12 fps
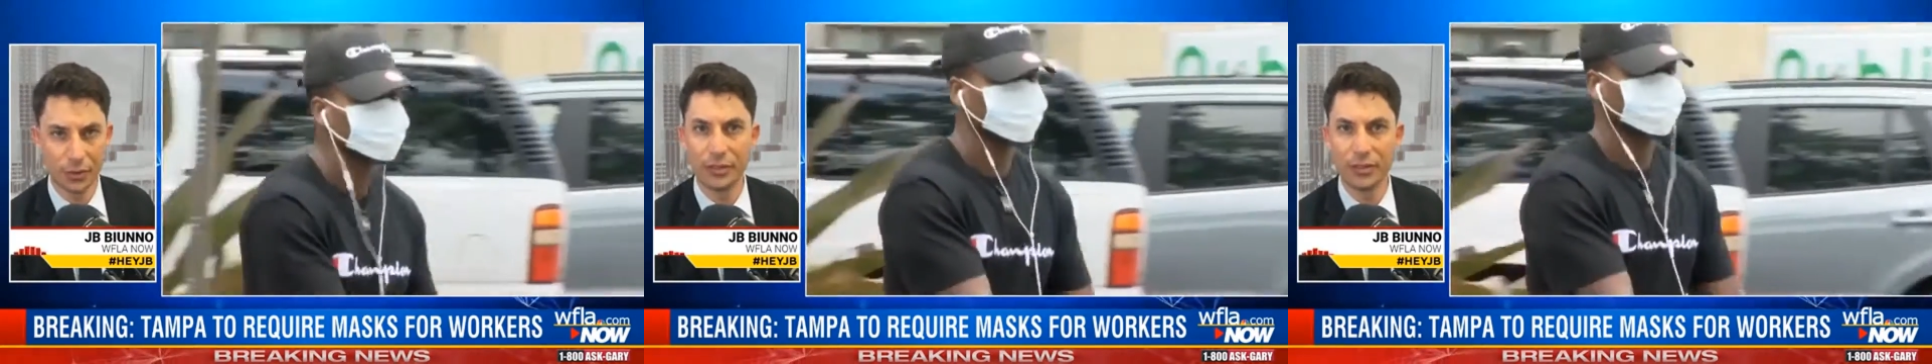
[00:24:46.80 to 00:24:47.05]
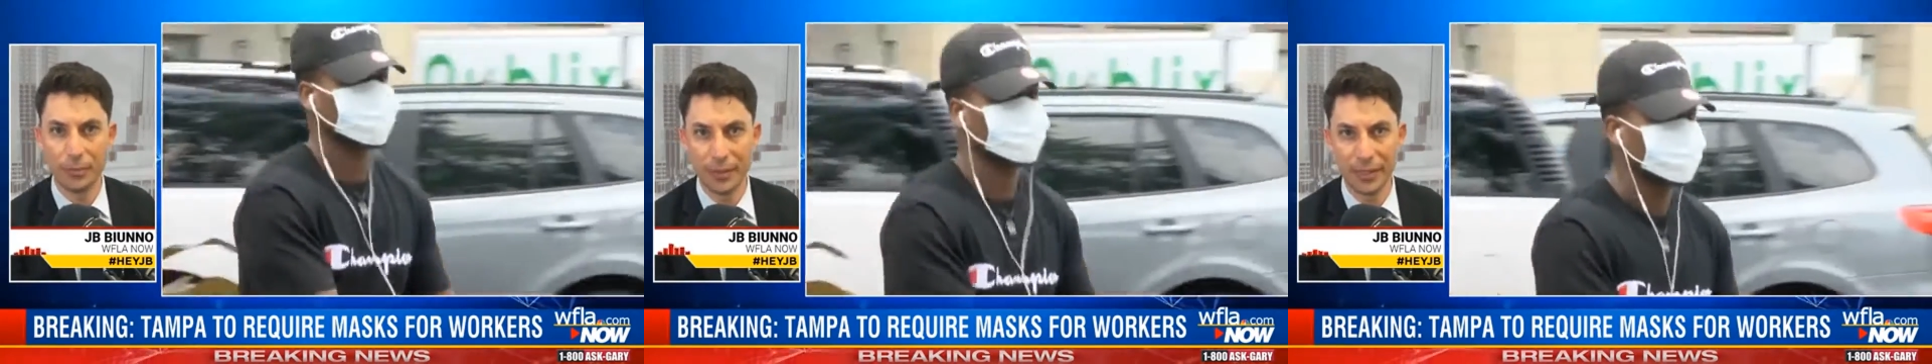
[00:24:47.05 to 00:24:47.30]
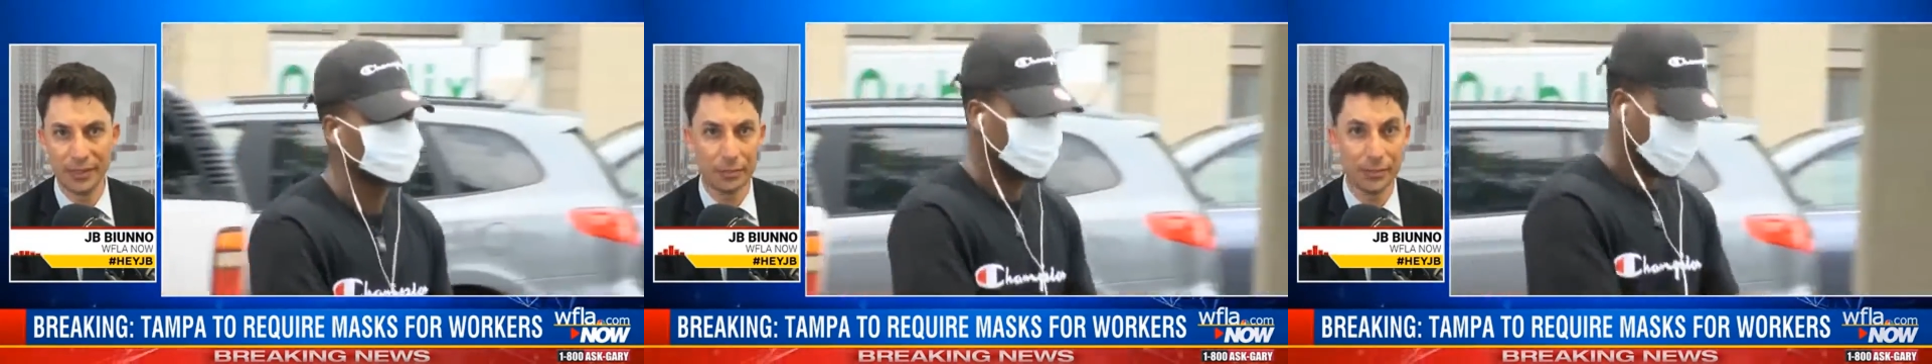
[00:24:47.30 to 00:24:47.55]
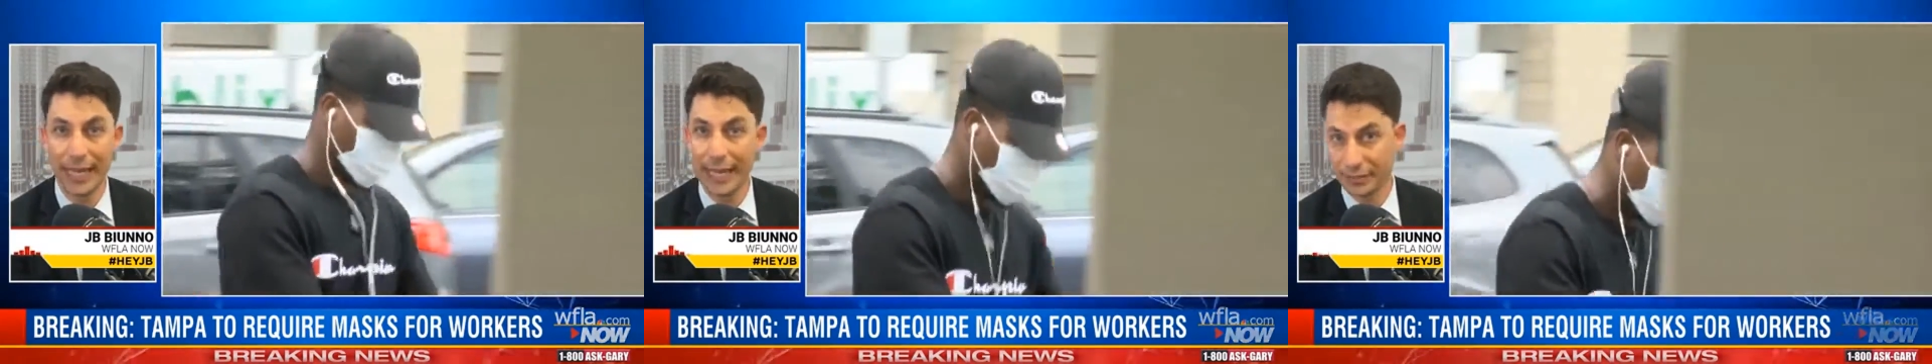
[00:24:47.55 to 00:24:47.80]
to be some
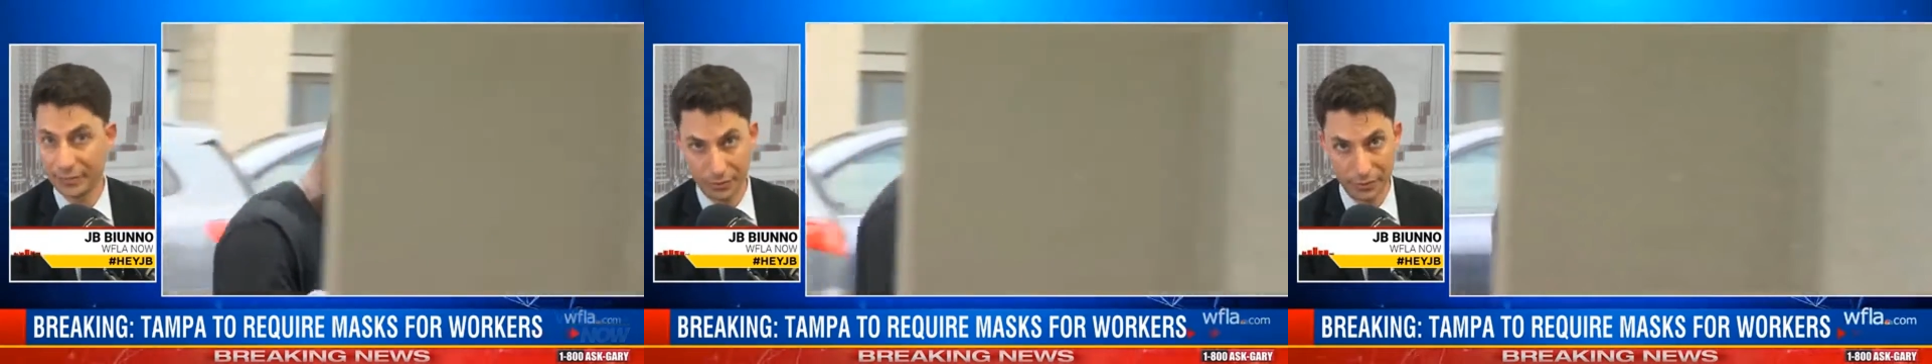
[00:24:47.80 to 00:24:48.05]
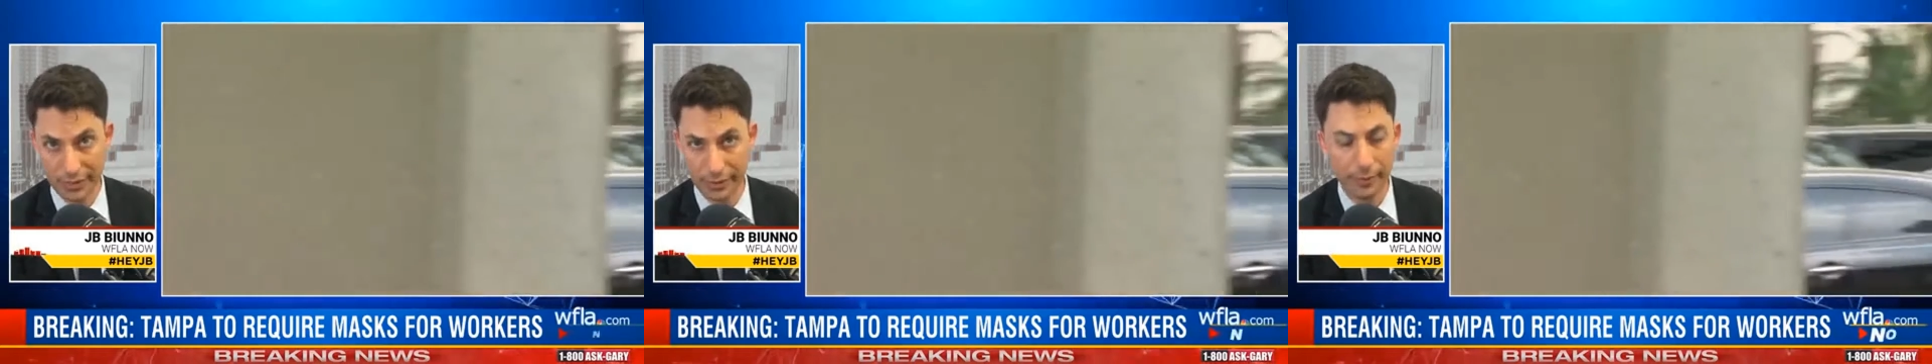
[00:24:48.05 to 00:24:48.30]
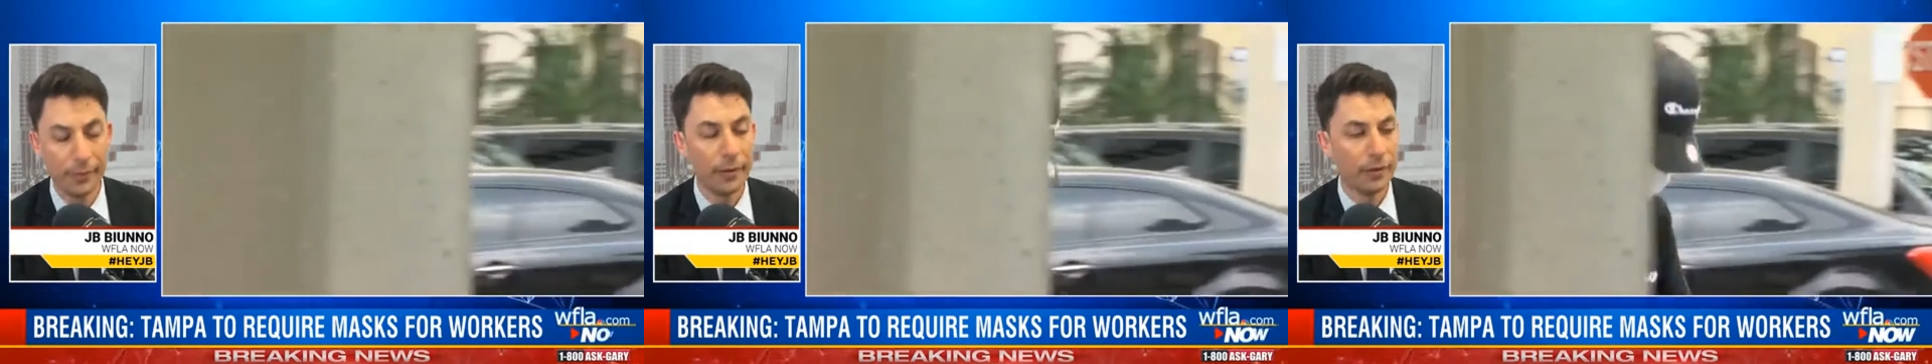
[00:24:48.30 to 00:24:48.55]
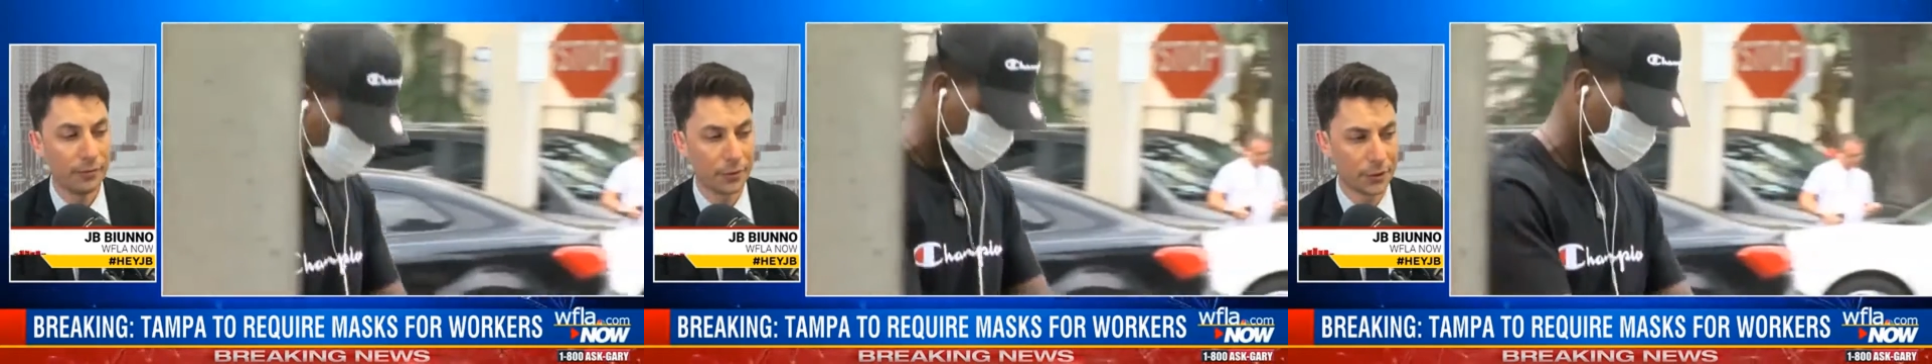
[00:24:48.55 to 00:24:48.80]
latitude there
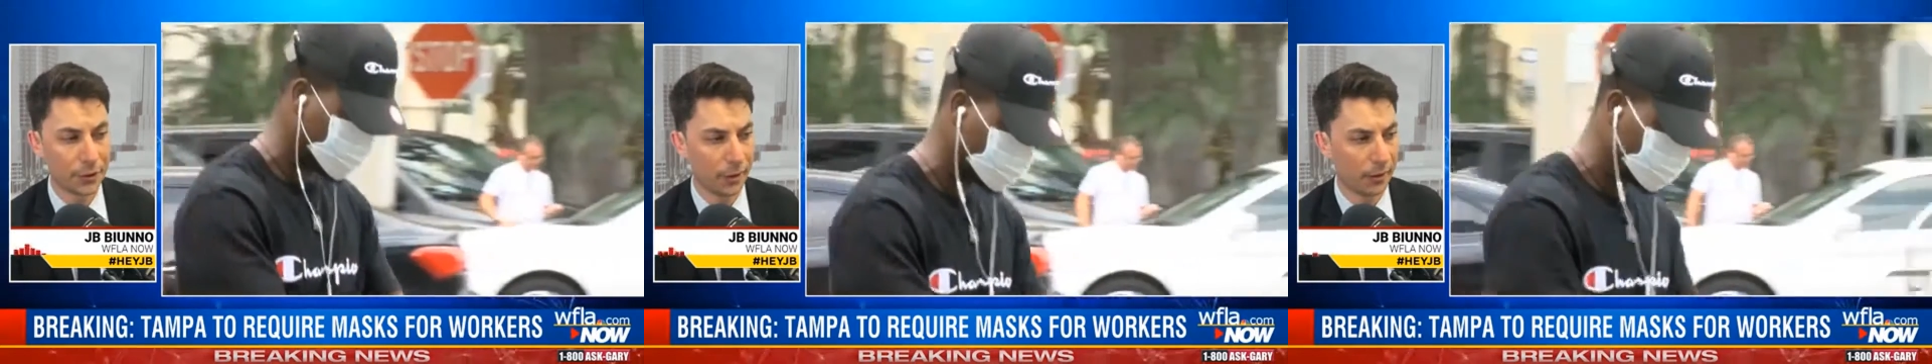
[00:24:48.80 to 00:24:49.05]
for sure,